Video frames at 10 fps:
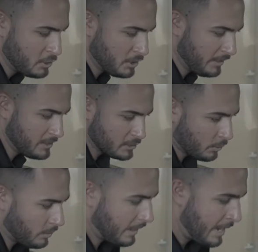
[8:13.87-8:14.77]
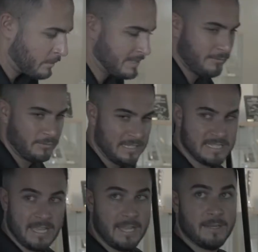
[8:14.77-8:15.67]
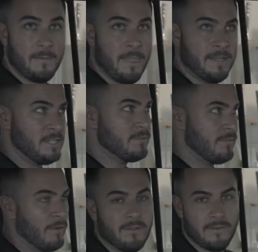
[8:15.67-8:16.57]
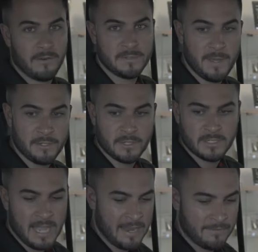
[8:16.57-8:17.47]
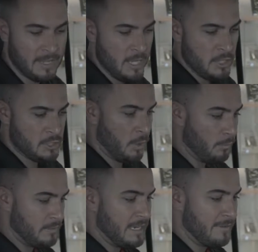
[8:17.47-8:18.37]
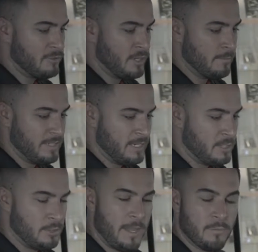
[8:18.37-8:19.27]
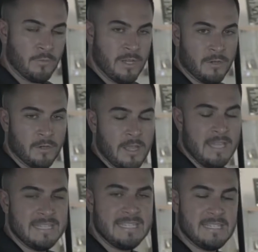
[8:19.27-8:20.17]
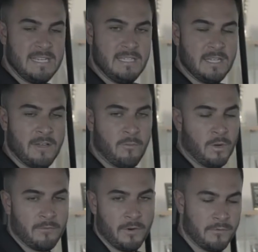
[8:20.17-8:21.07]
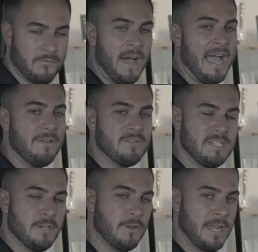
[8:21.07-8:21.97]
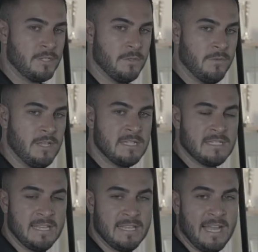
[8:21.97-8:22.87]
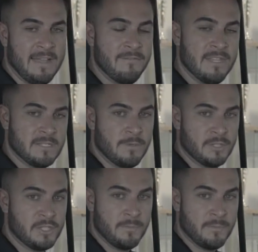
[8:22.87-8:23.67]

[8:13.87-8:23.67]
shutting this door, I will definitely say this is very, very spacious. I don't think I've jumped into a rear seat of one of our 5-seater SUVs thinking I have this much